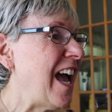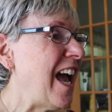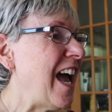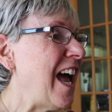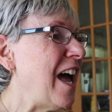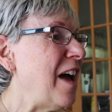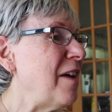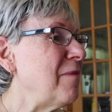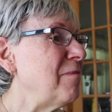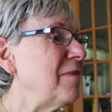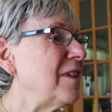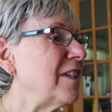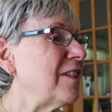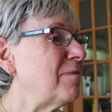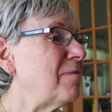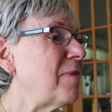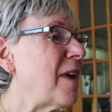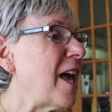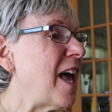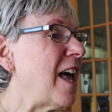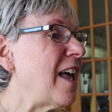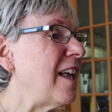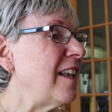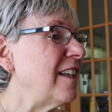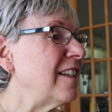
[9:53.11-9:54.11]
Um, Miss
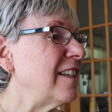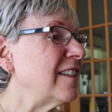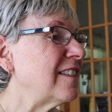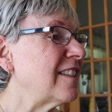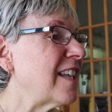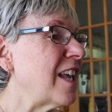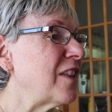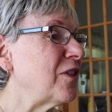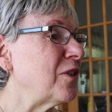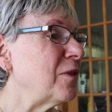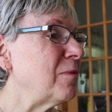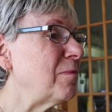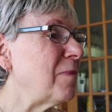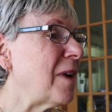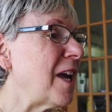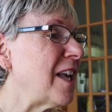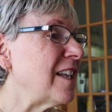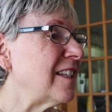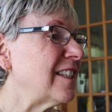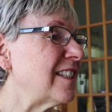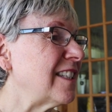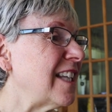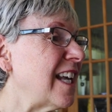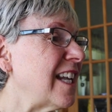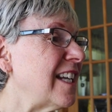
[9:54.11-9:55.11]
Bell, Southern
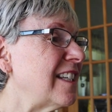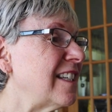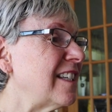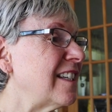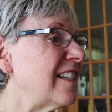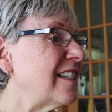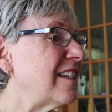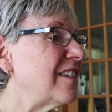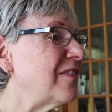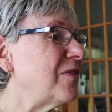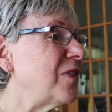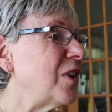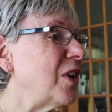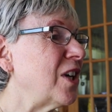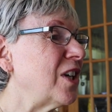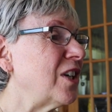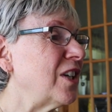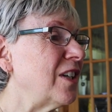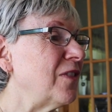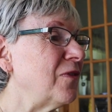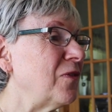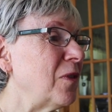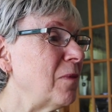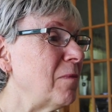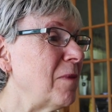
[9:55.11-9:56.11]
Bell said very
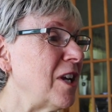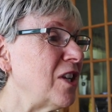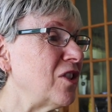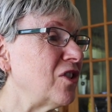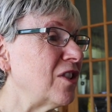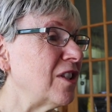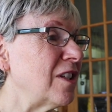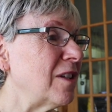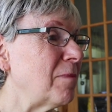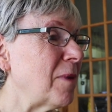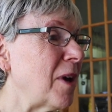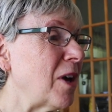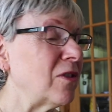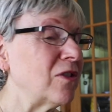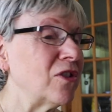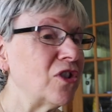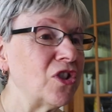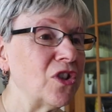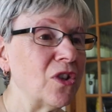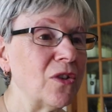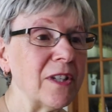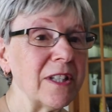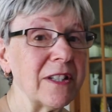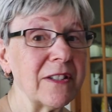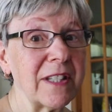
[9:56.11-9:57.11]
good information about
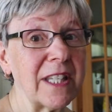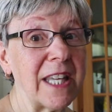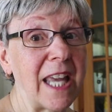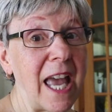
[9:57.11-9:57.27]
insurance.